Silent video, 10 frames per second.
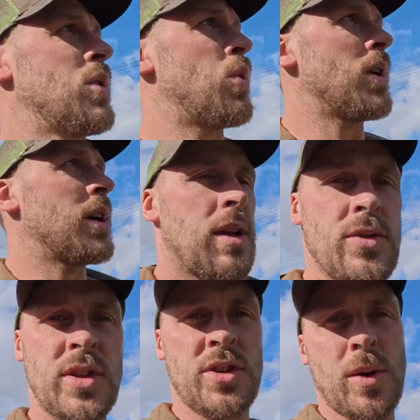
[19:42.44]
quite
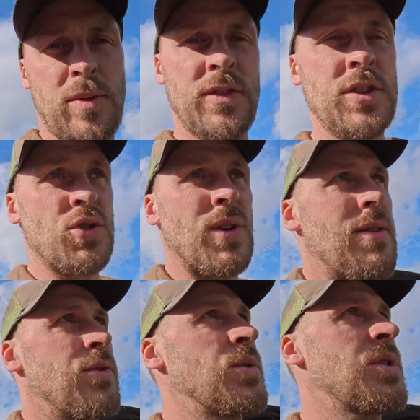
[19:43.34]
close to the top of its
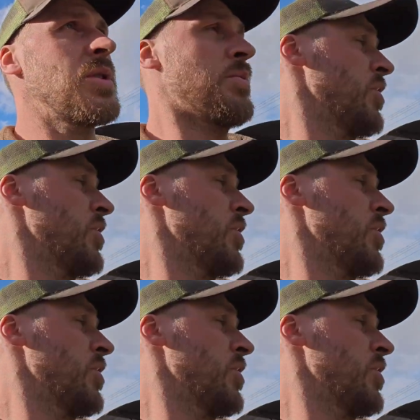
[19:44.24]
travel, so it's